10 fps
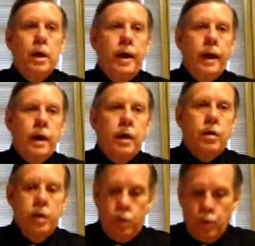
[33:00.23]
And
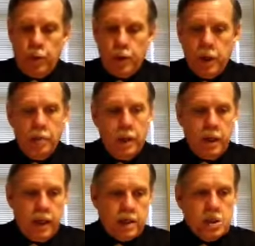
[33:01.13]
when we come in
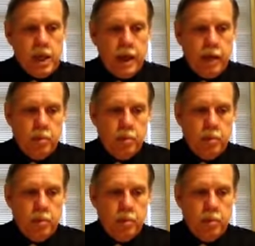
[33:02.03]
next time,